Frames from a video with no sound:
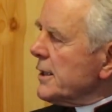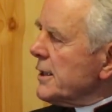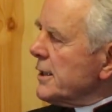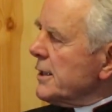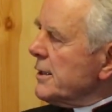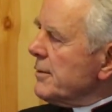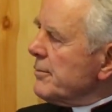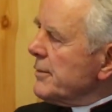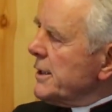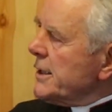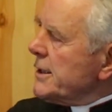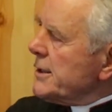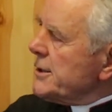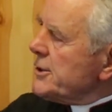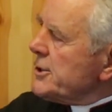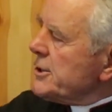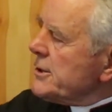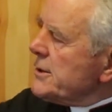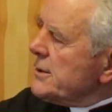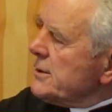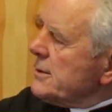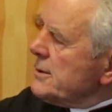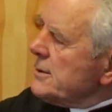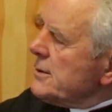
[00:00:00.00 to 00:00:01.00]

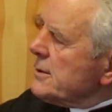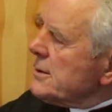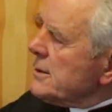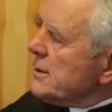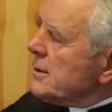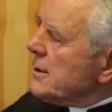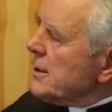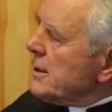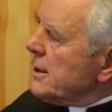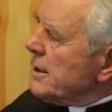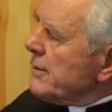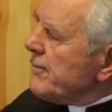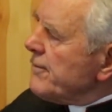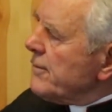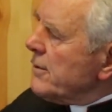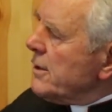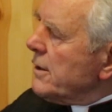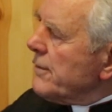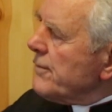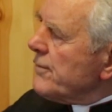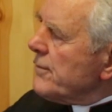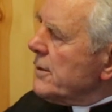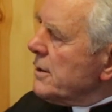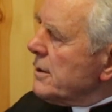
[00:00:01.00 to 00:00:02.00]
Imagine
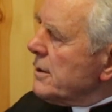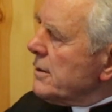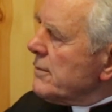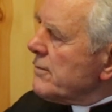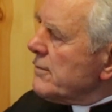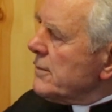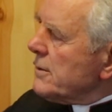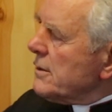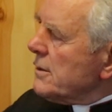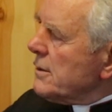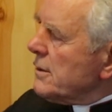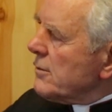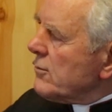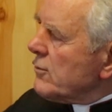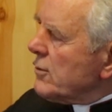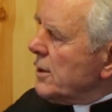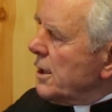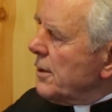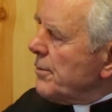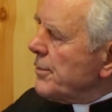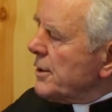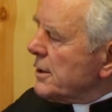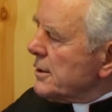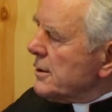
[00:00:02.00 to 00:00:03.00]
a
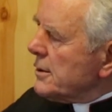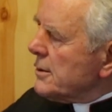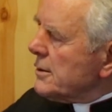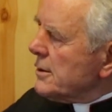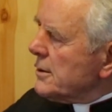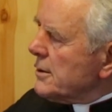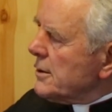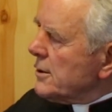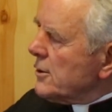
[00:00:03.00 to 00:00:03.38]
robber